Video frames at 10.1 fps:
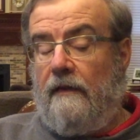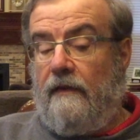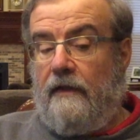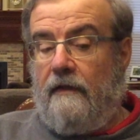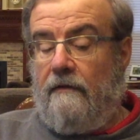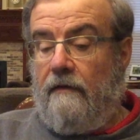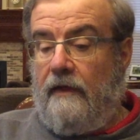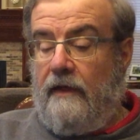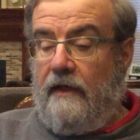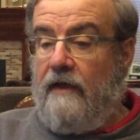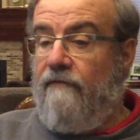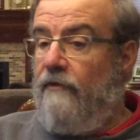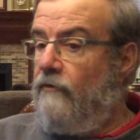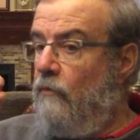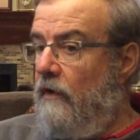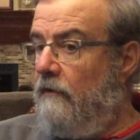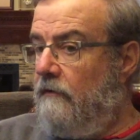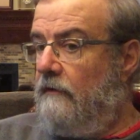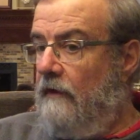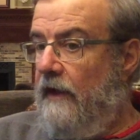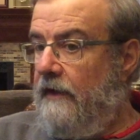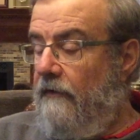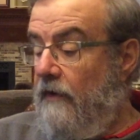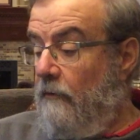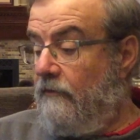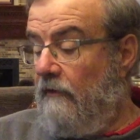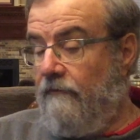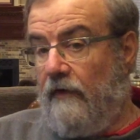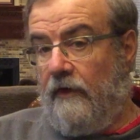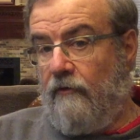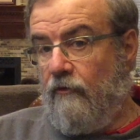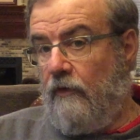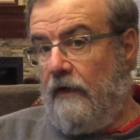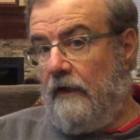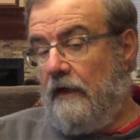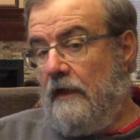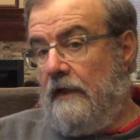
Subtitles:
There's one little line in there which I find intriguing,